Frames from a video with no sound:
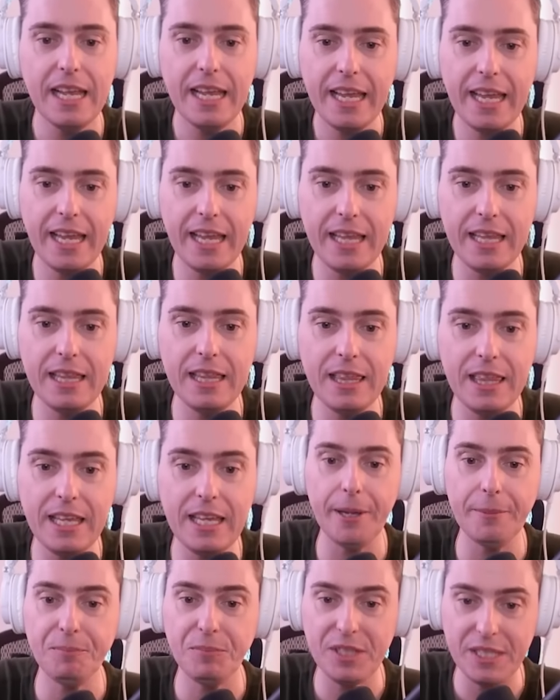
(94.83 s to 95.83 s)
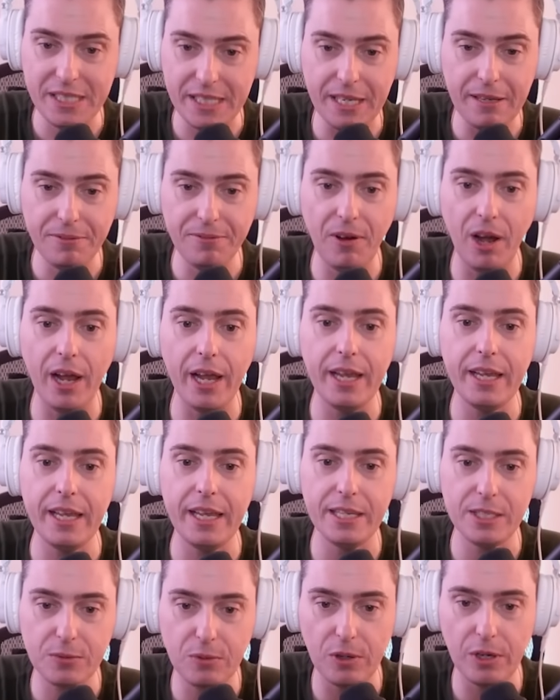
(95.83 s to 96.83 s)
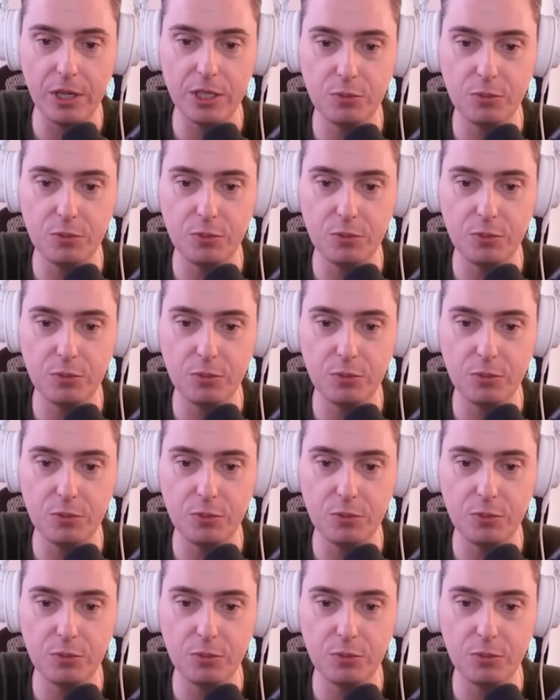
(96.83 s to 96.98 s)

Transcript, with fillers: in the DeFi as